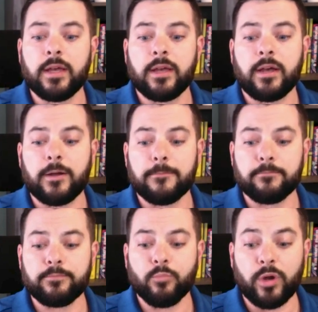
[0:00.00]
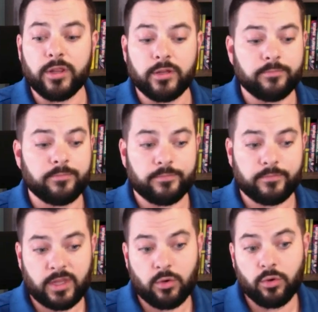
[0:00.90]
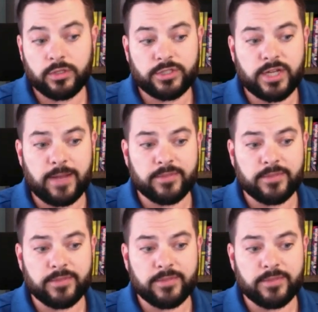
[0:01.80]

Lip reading: One of the coolest jobs